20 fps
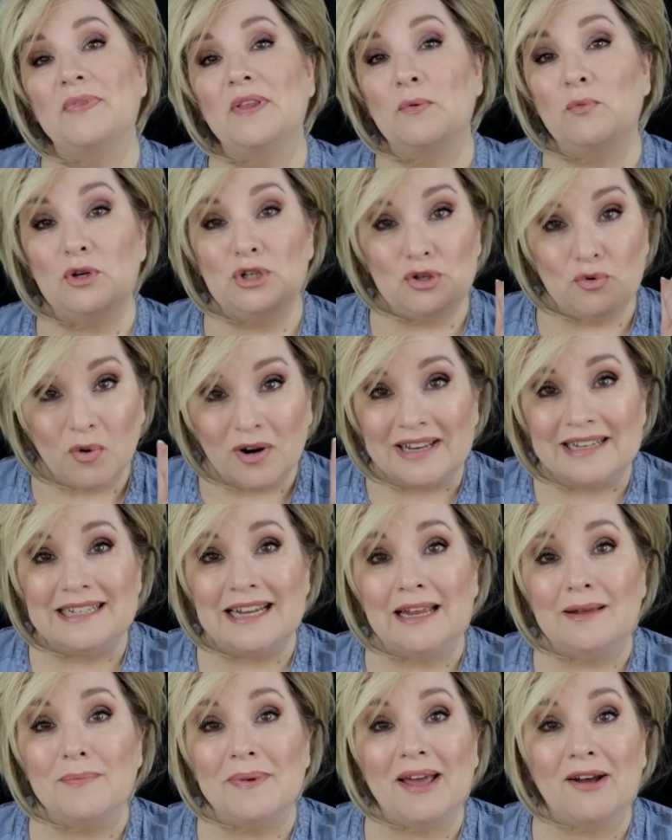would you want
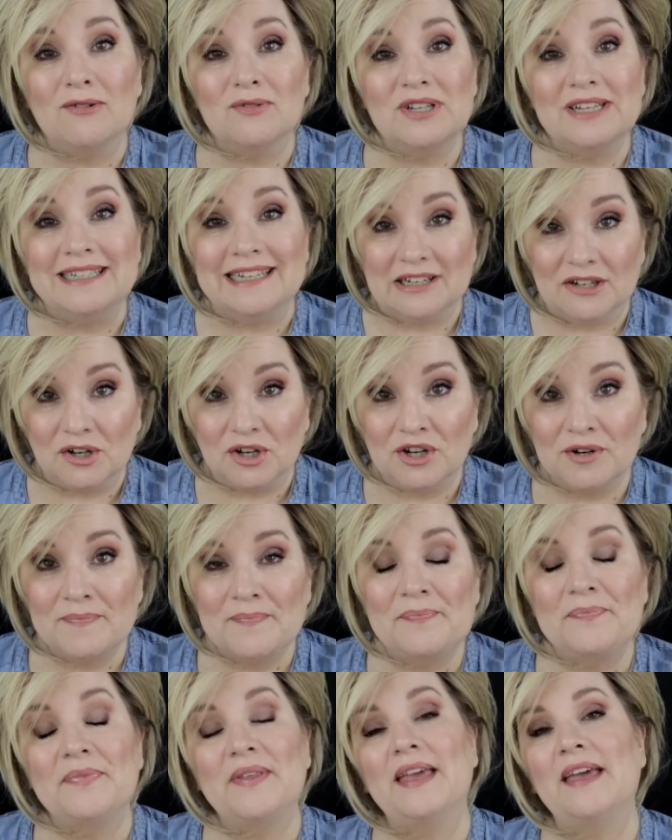to take me out to
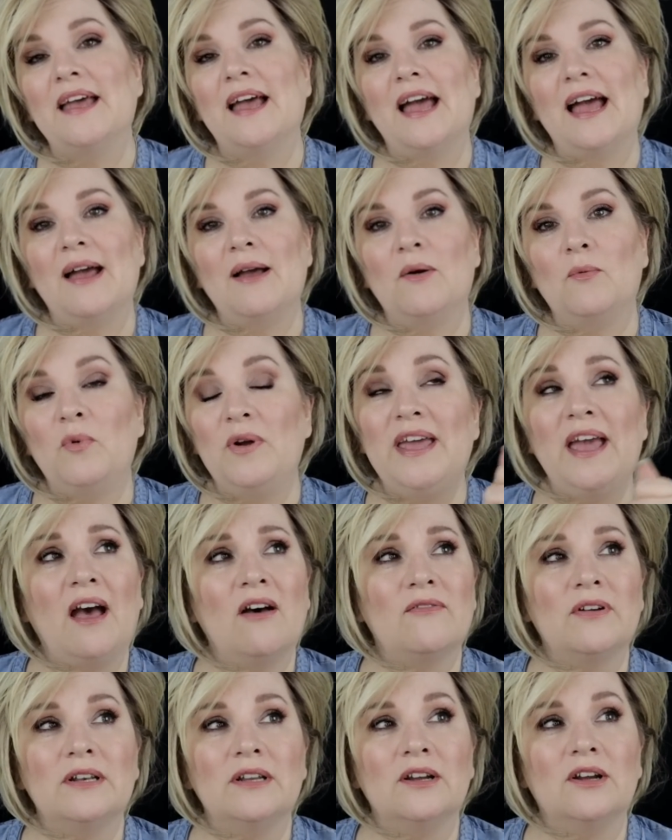dinner? We
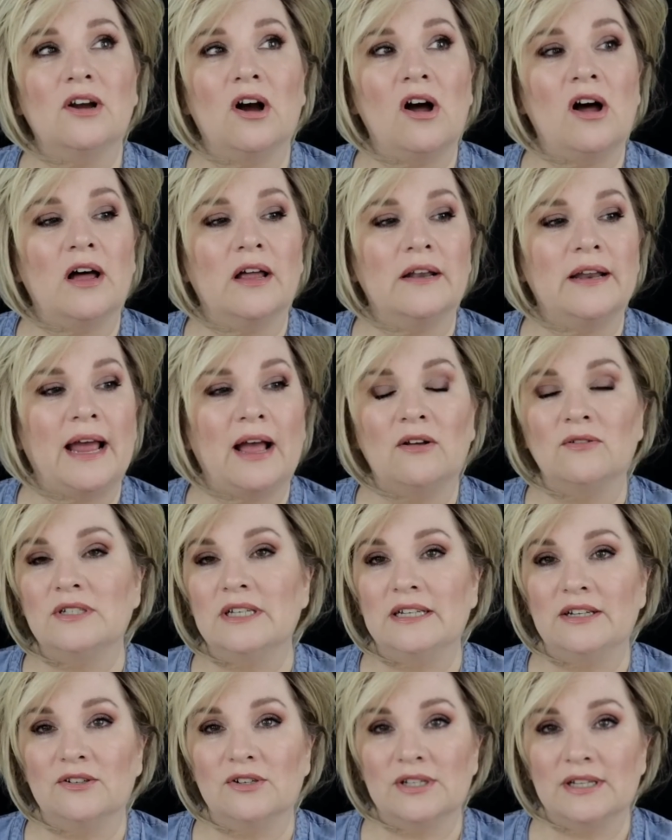haven't gone out
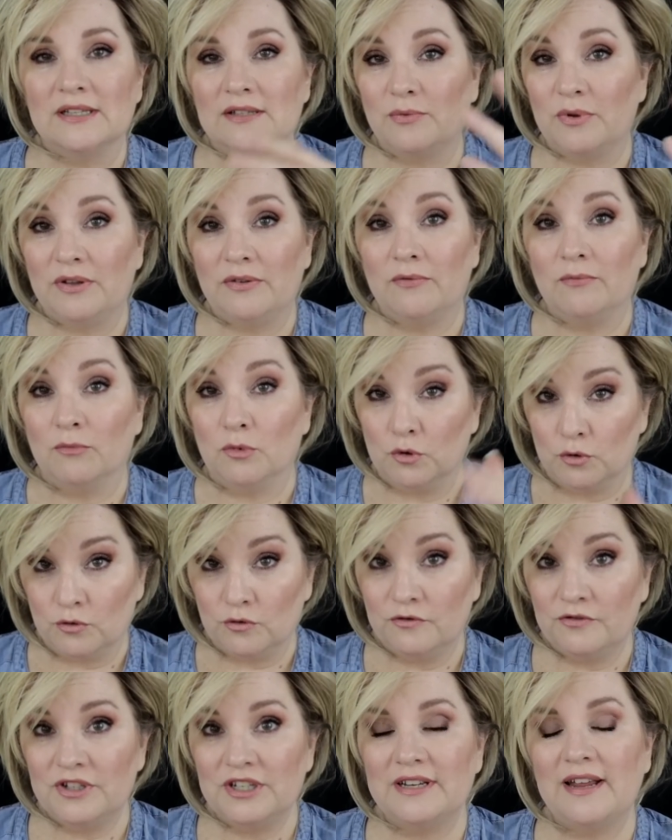to dinner since we
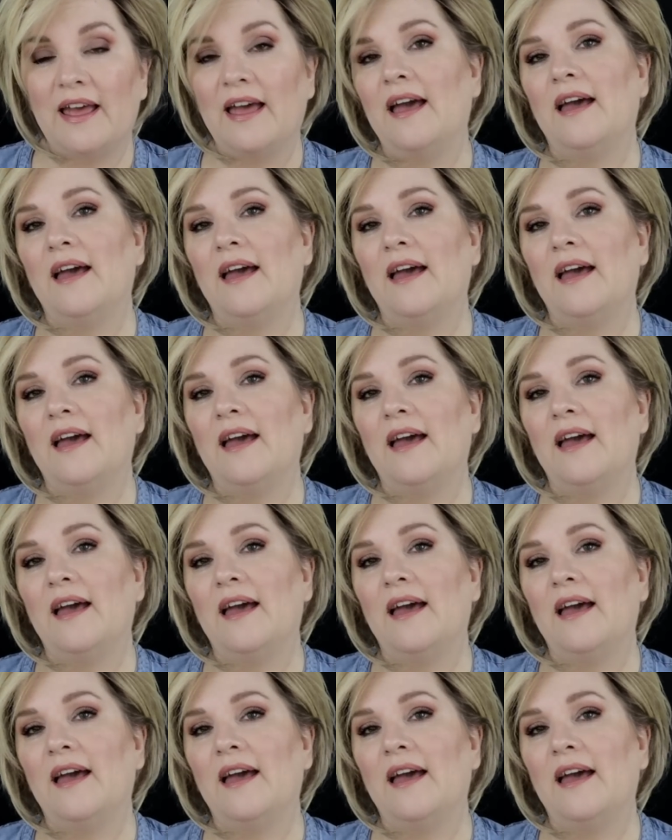moved